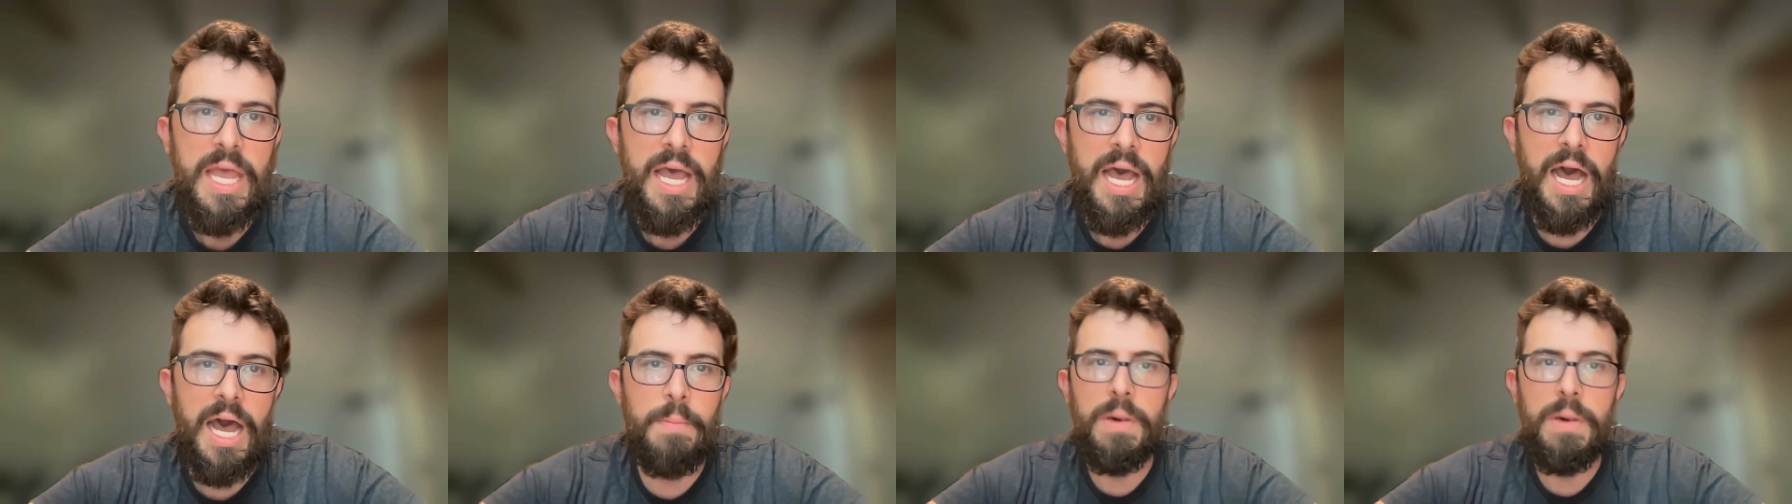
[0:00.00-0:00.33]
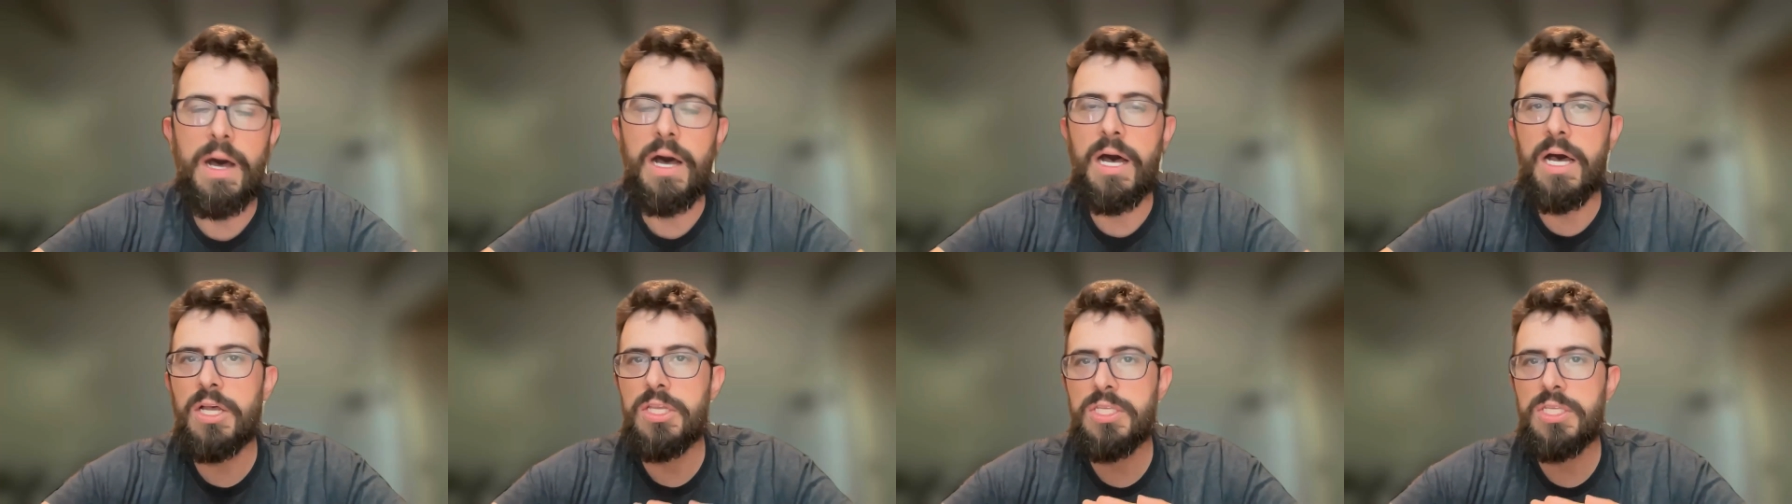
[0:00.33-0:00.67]

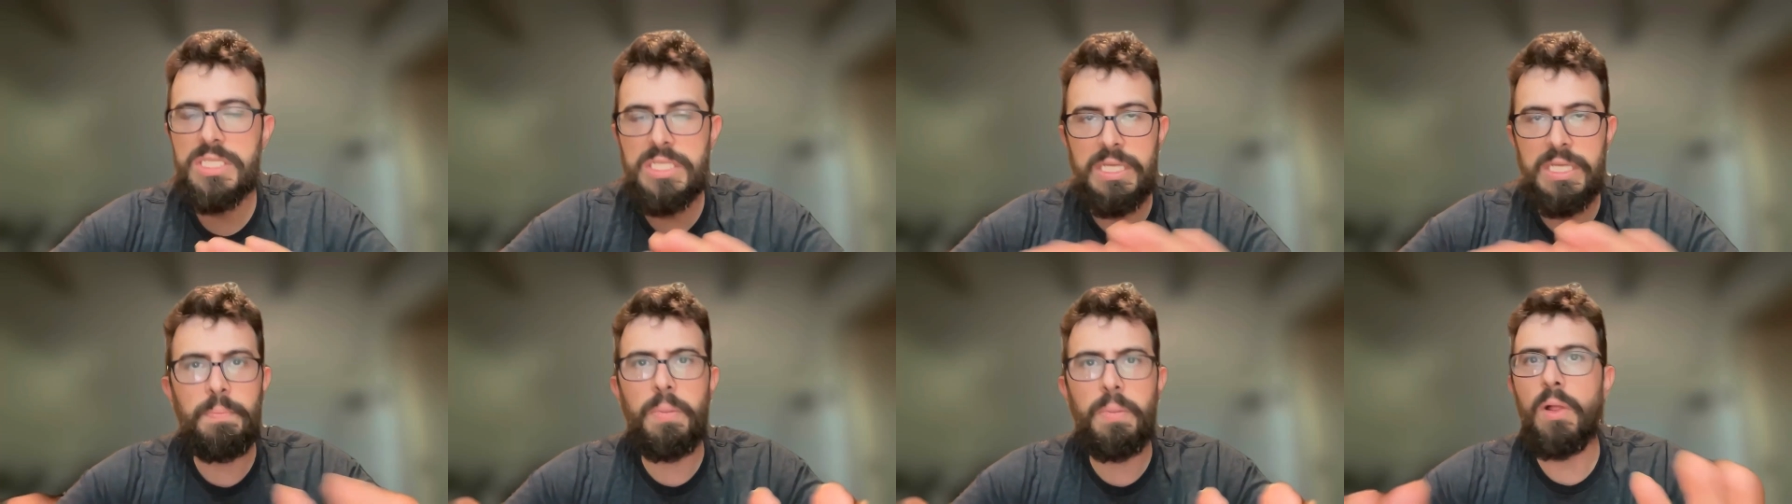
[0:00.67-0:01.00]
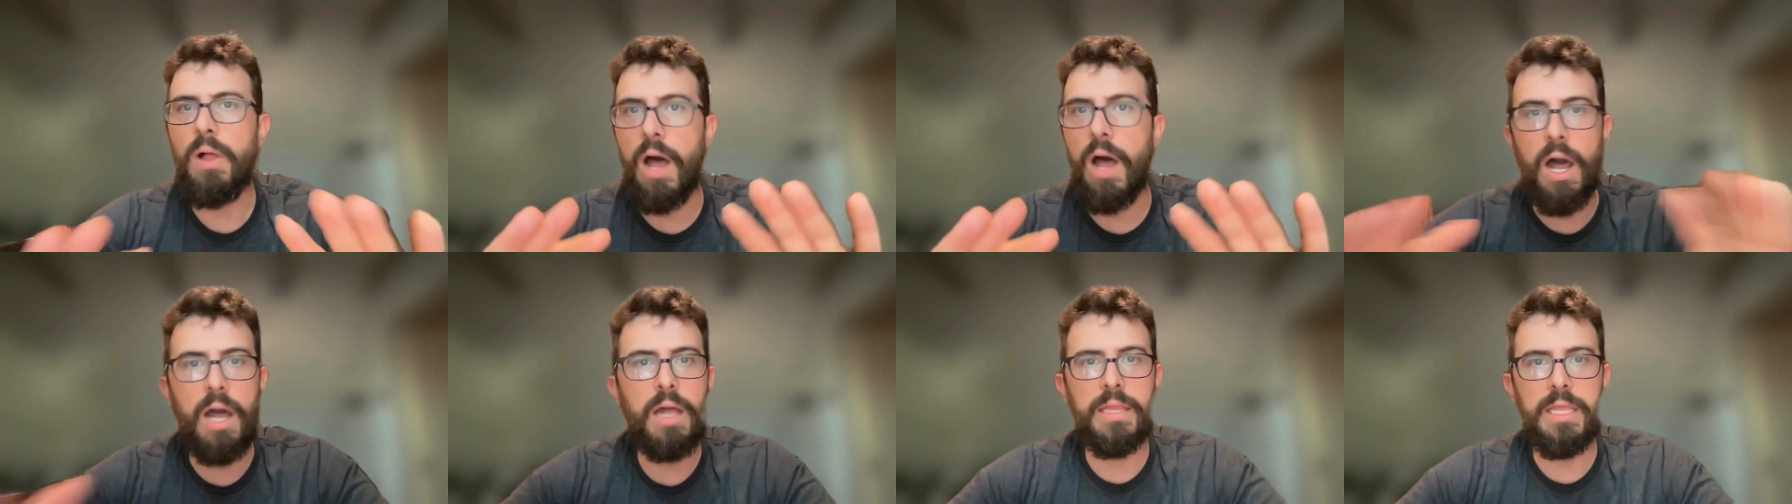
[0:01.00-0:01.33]
Um, a
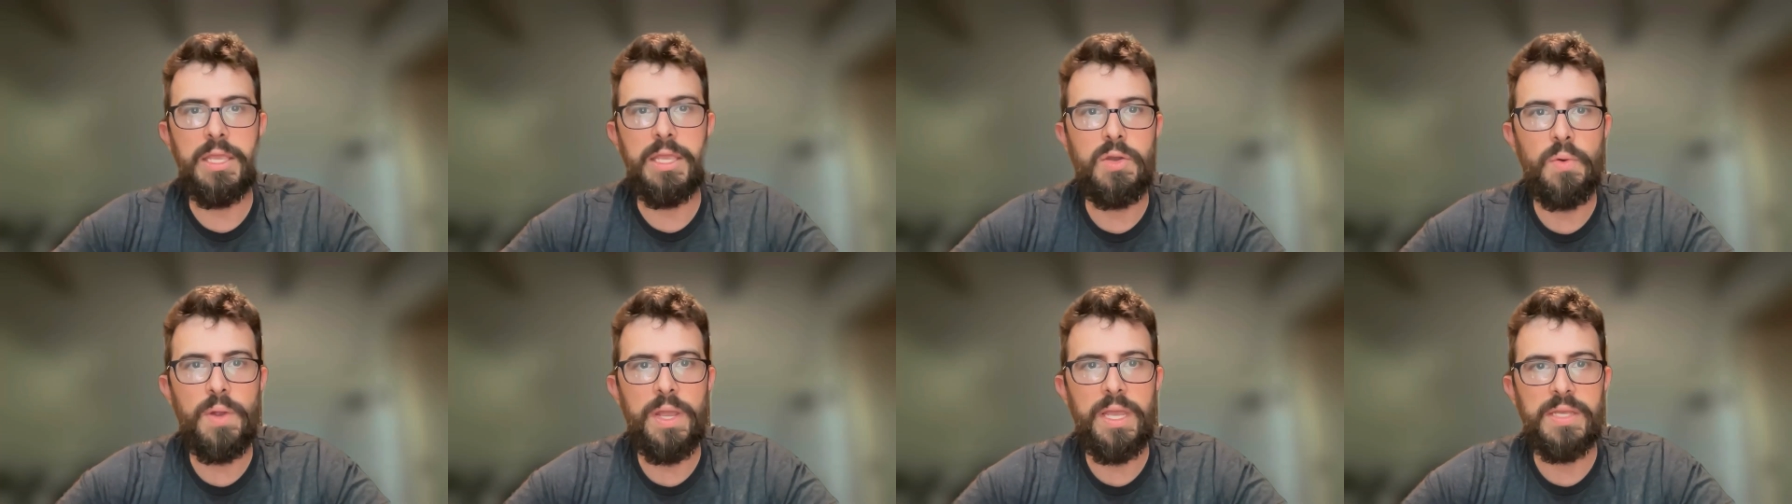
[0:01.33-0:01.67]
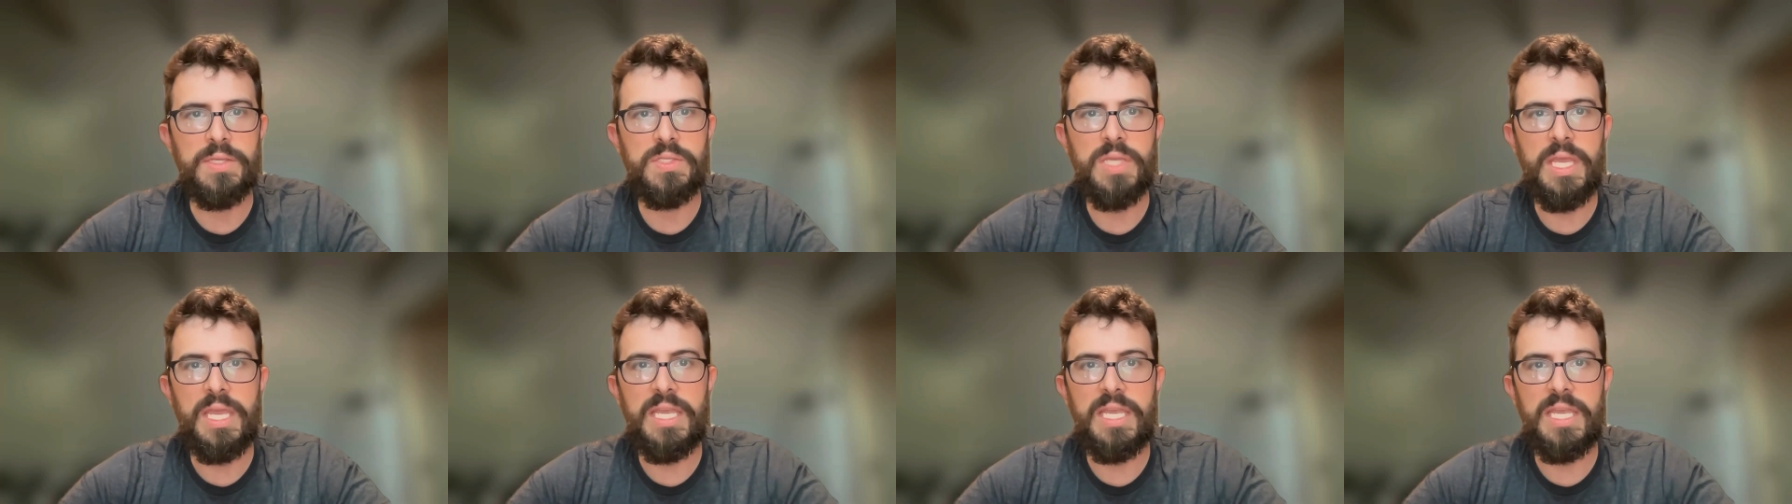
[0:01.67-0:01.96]
simple, ugly quiz